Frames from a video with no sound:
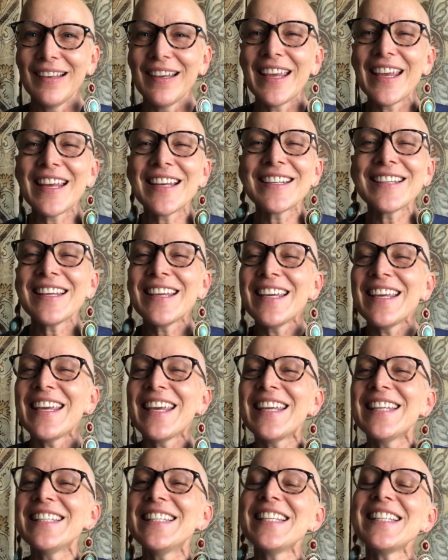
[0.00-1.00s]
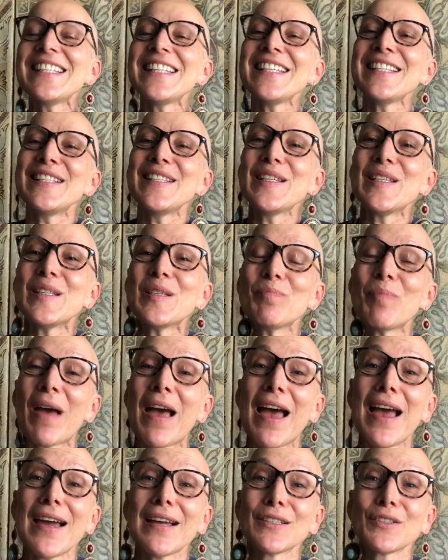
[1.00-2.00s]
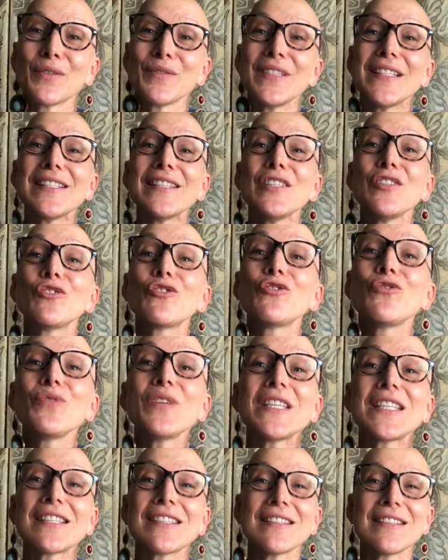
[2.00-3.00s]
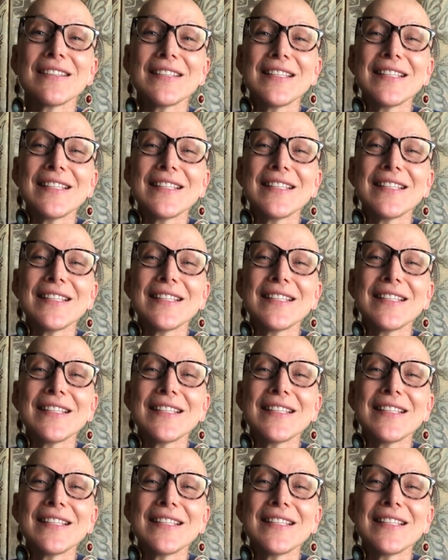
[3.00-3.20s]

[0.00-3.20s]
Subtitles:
And this is this part of this intuition,